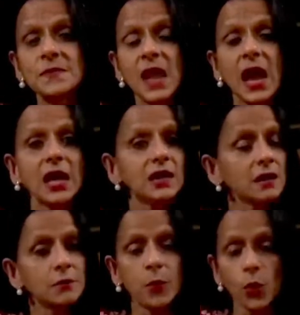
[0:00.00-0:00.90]
And
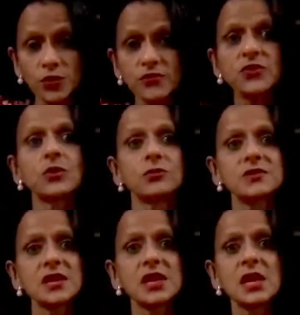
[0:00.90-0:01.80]
both of
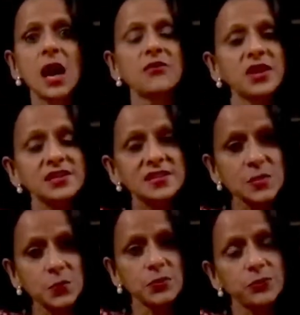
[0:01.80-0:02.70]
those are very
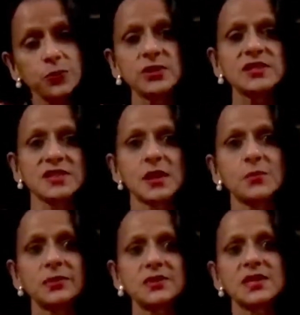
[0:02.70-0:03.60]
simple food
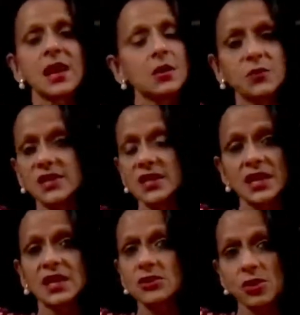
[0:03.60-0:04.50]
examples on how we can get
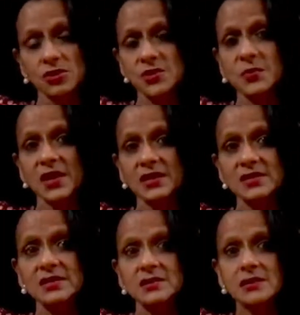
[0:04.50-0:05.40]
unconscious
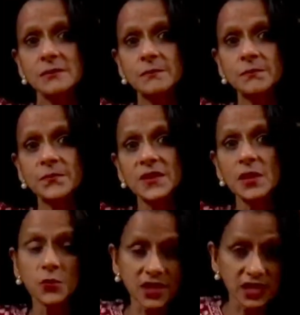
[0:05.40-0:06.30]
biases.
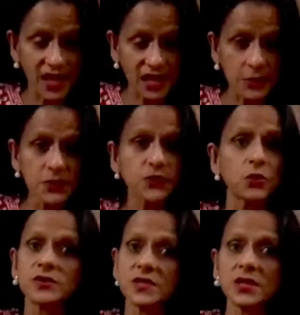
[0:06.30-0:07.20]
We can get them, of
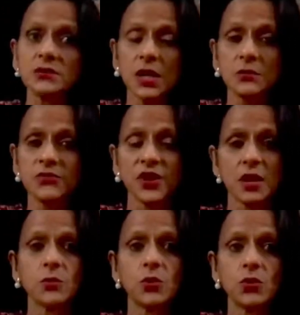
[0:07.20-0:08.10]
course, in, in, in far
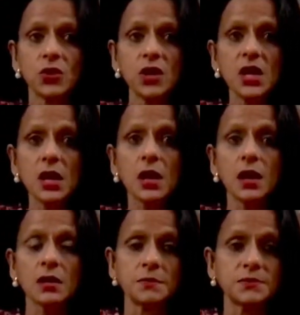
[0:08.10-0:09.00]
more uh,
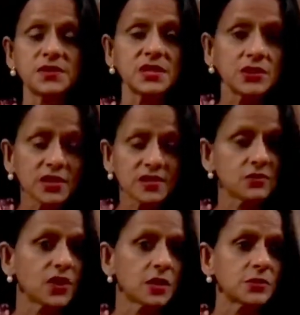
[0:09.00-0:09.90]
um, serious
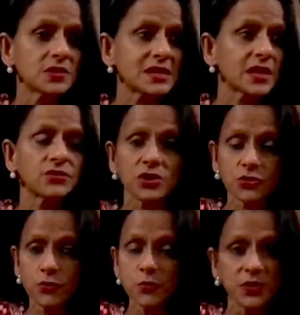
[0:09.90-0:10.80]
environments like
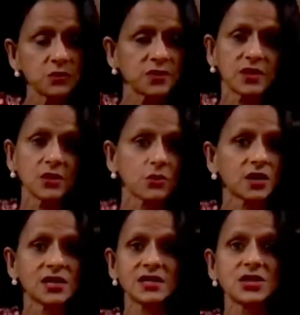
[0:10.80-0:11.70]
recruitment within an
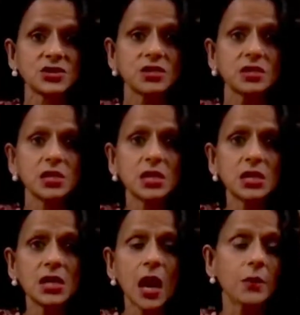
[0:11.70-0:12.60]
organization.
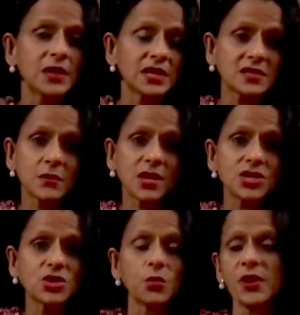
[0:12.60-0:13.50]
I mean, let's
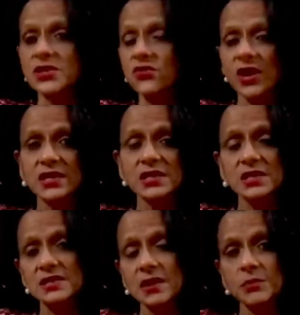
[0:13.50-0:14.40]
imagine your best friend
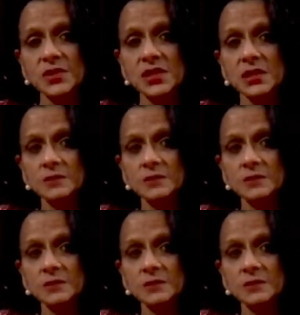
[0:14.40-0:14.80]
is somebody